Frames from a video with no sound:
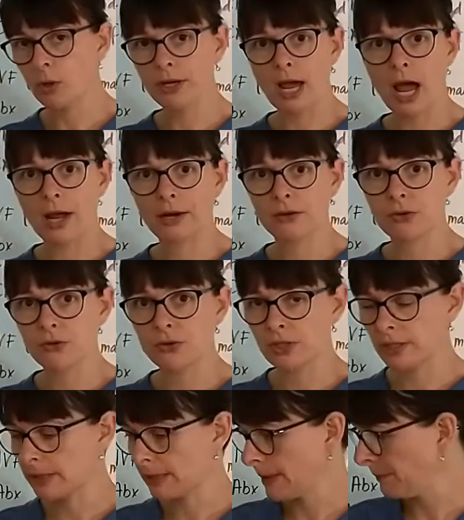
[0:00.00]

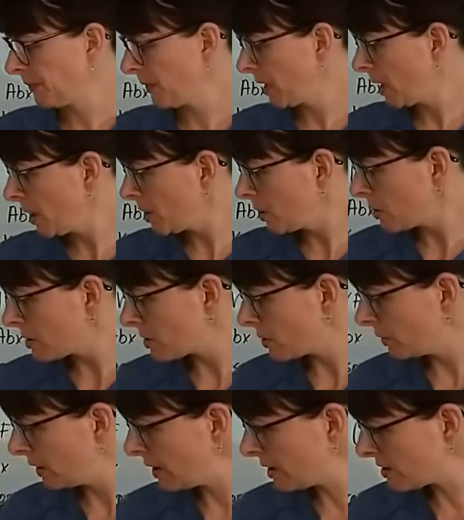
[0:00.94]
100.
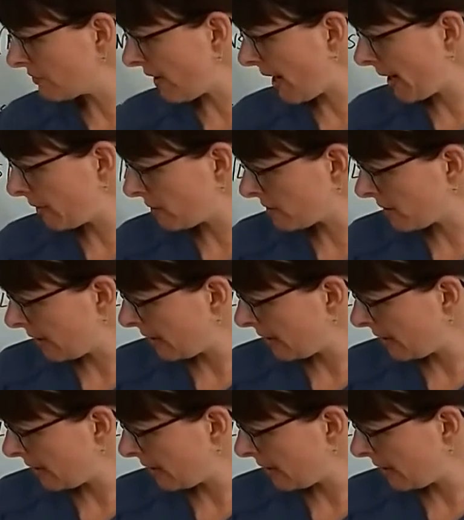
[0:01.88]
So these vital